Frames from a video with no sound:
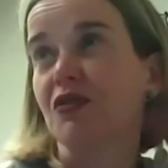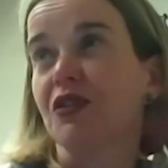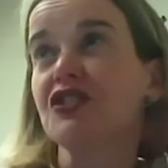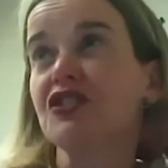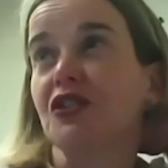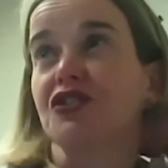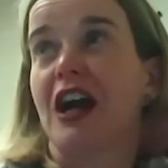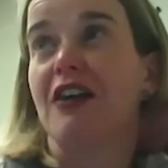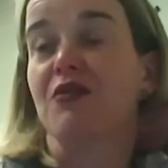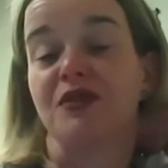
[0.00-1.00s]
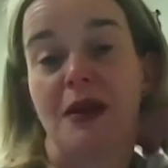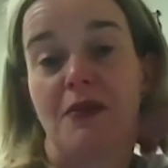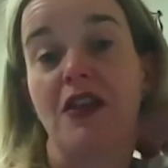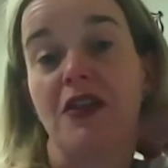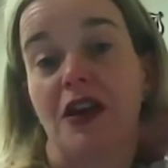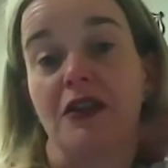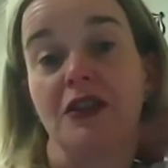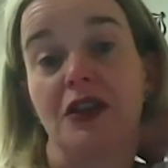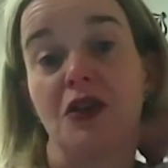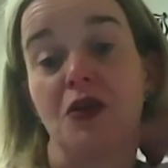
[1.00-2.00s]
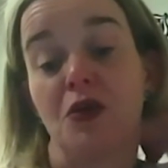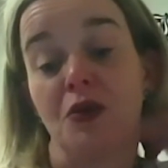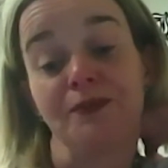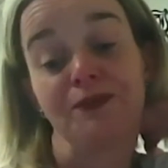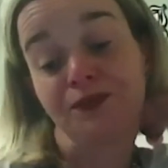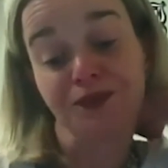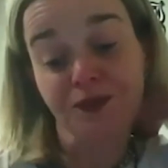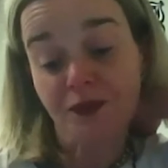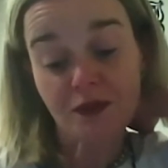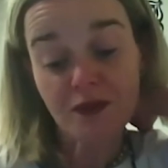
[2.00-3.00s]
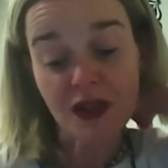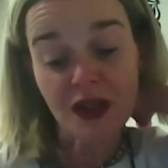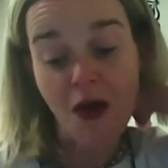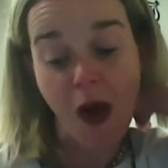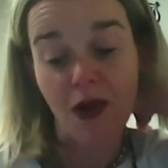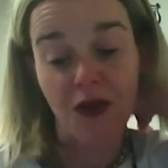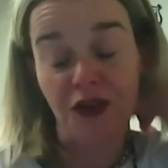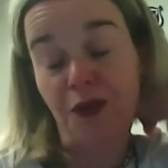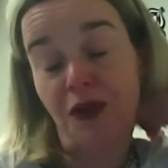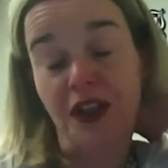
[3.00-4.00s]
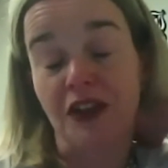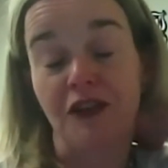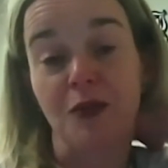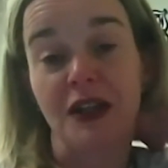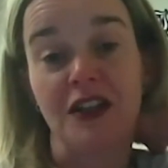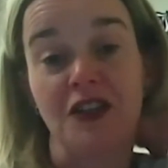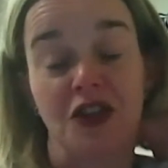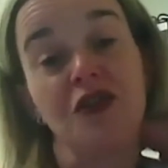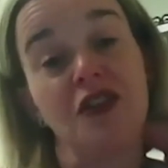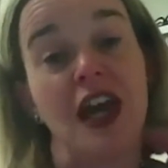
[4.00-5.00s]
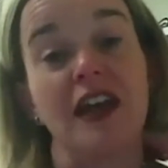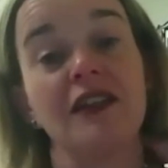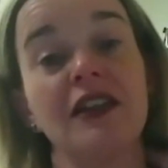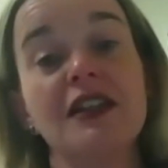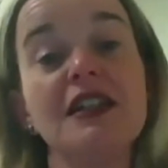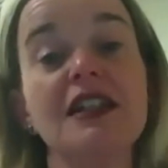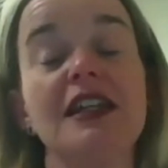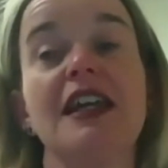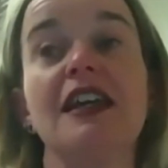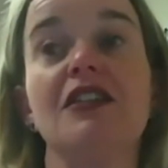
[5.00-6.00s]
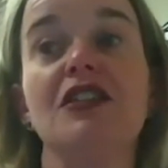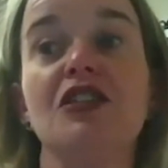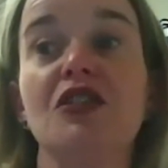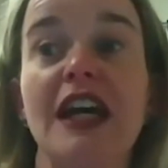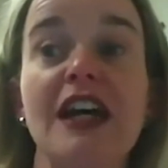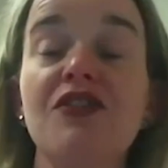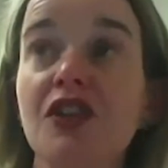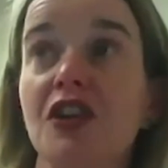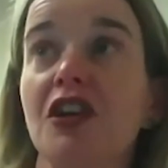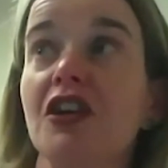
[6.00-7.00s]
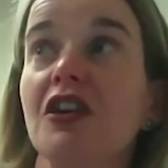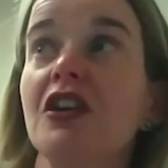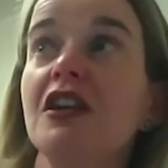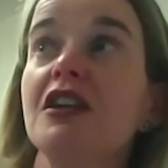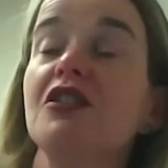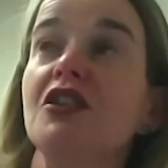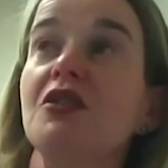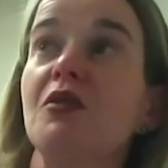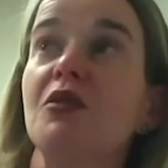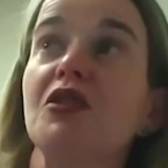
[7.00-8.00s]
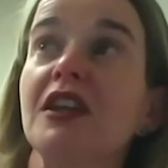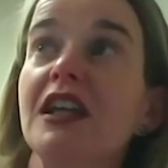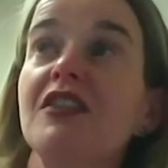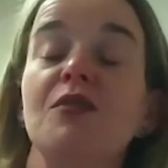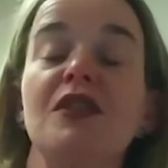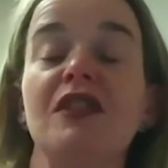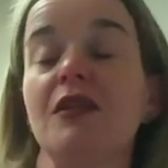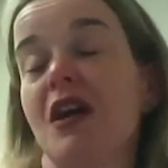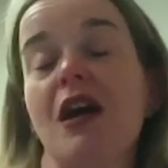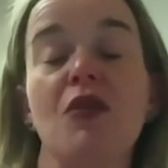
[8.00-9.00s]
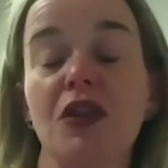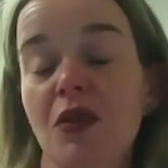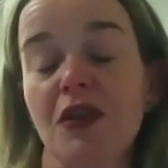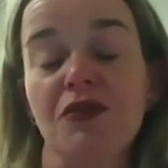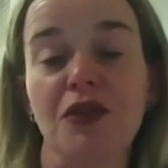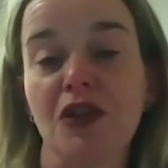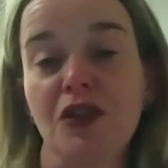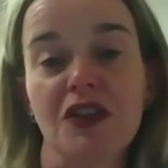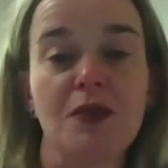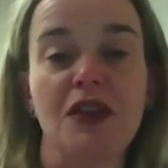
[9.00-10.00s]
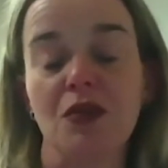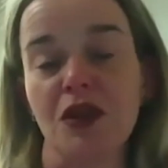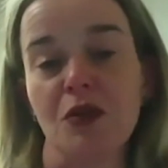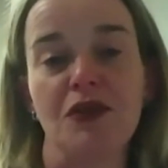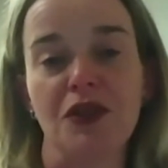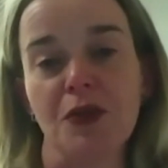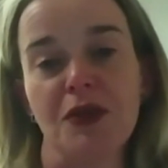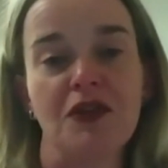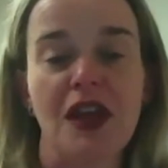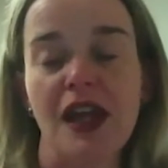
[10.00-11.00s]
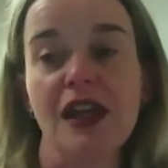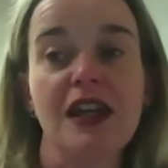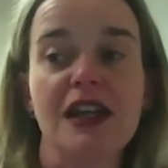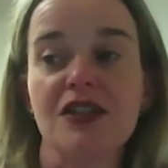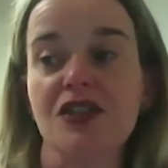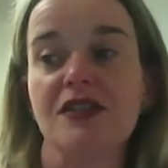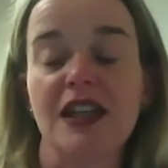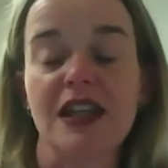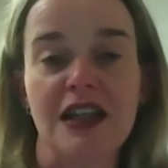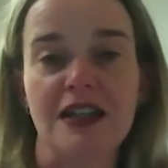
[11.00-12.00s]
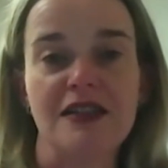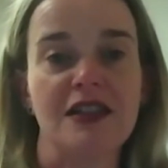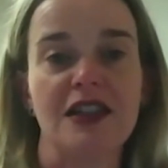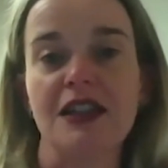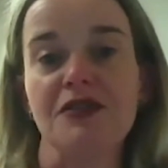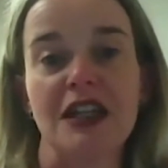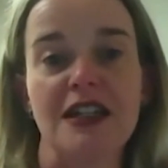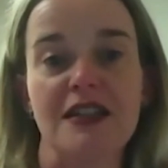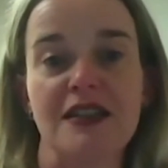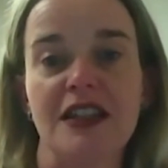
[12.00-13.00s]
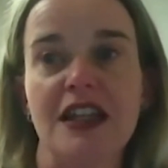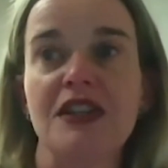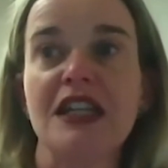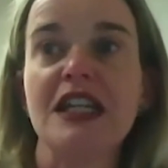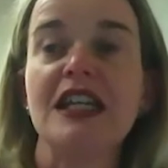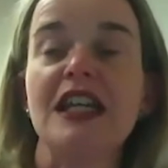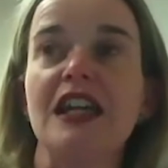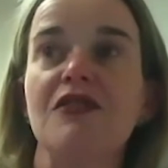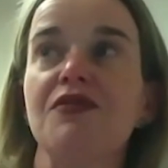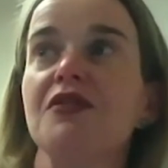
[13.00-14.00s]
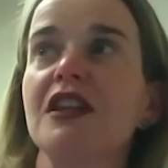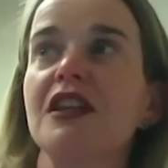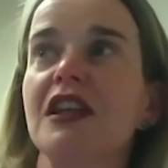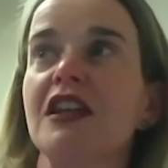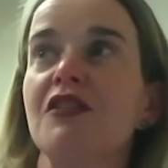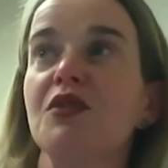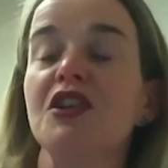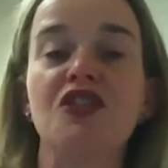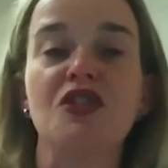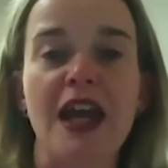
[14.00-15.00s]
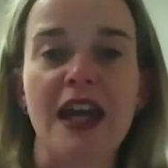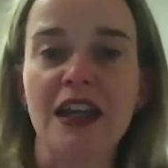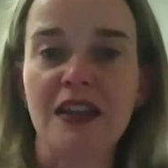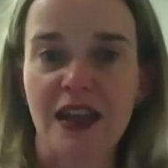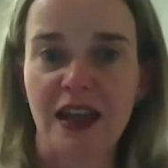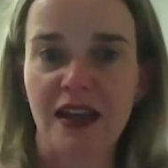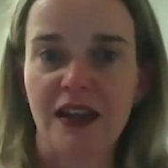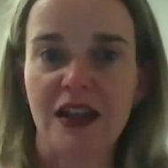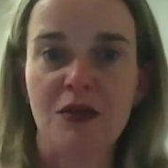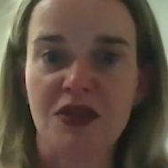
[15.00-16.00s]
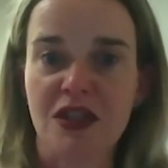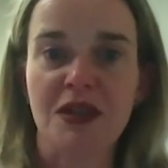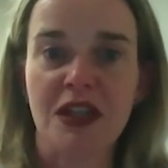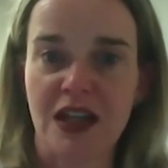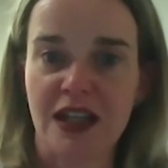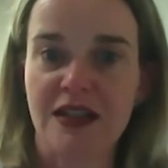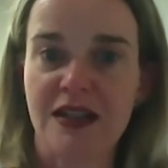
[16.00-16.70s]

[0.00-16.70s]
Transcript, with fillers: original drive was my mother, who just believed everybody deserved that. Mm. You'd ask her, you know, when we were kids, and we'd say, Mom, what do you want for Christmas? What do you want for your birthday? And she'd say, kindness and love, kindness and love. Mm-hmm. And if and if we could do anything, it was to be kind.